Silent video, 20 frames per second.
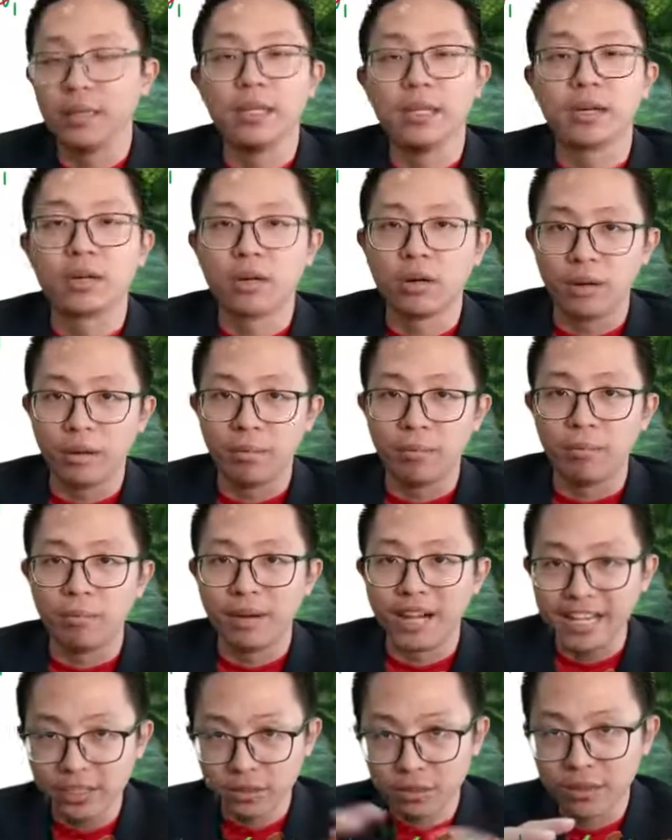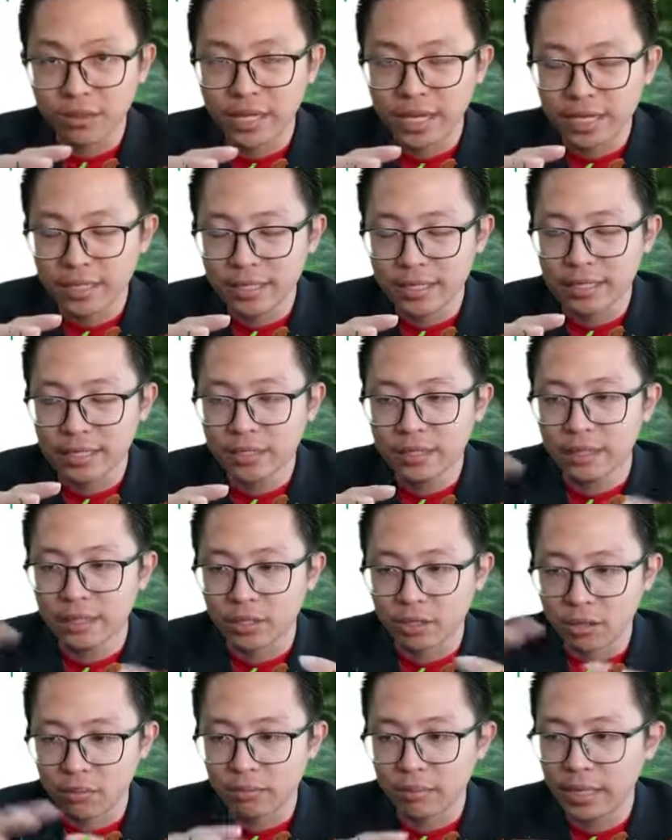They combine together. They
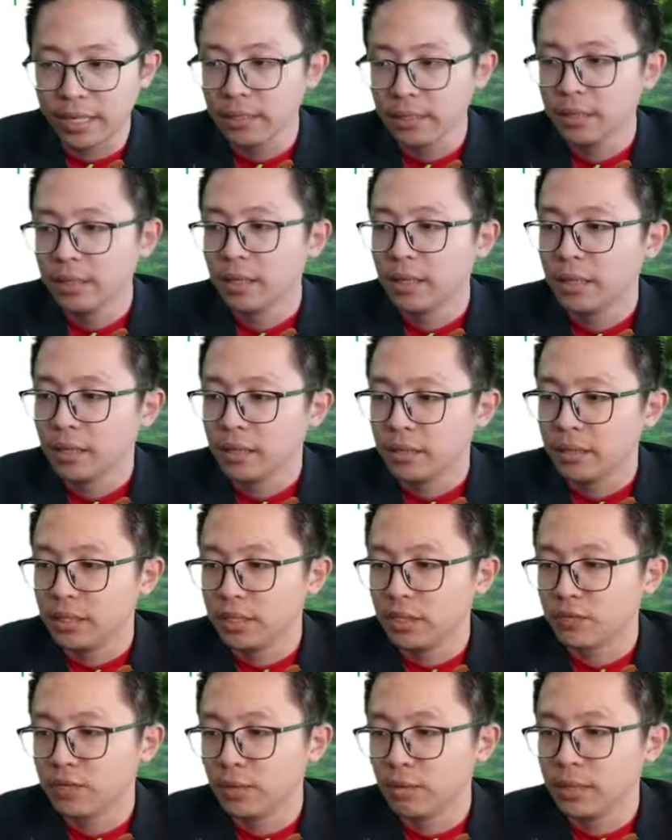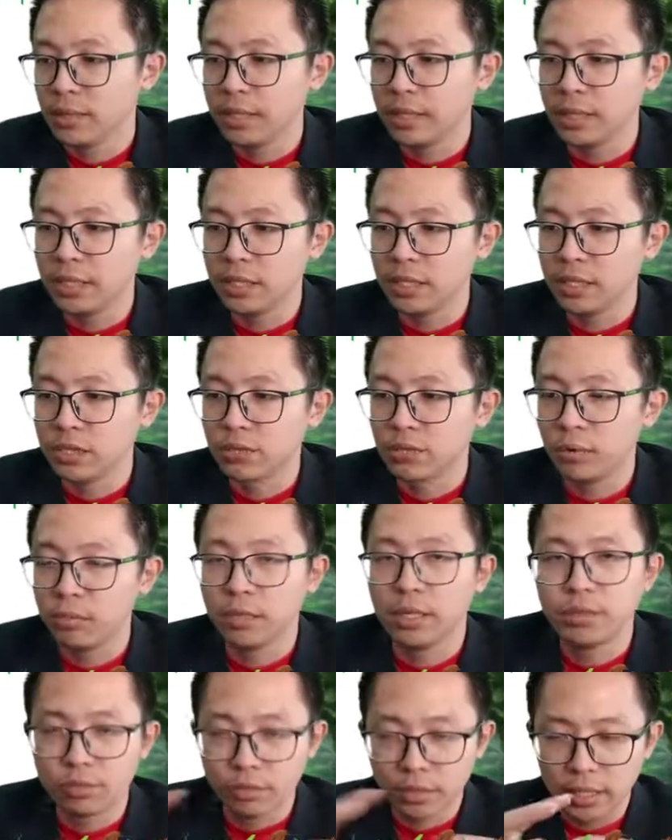combine this formula and this
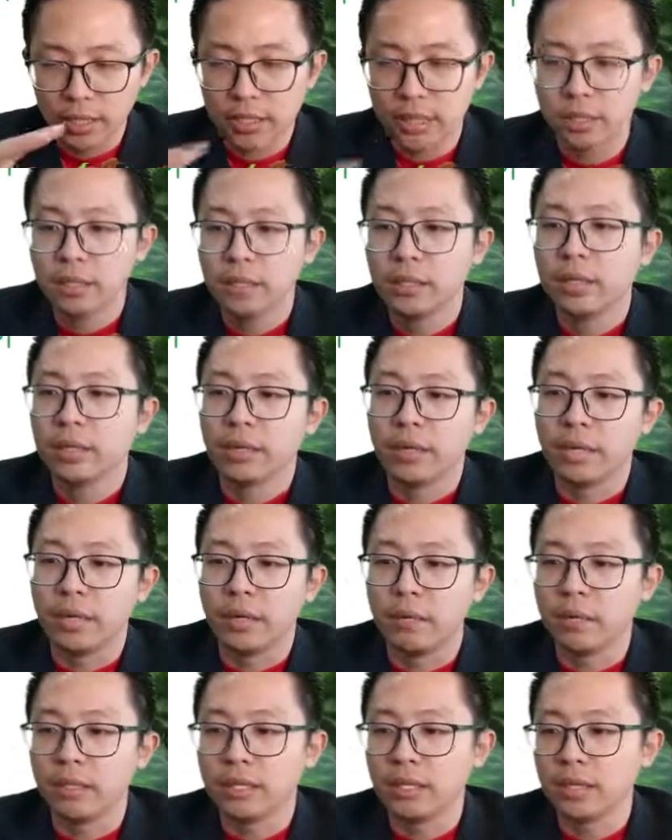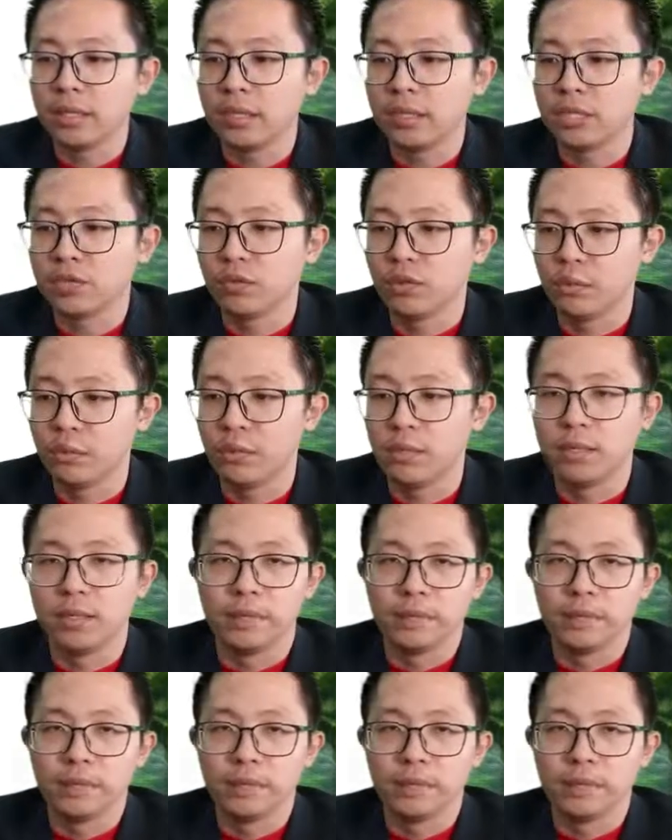formula together, and we get this formula.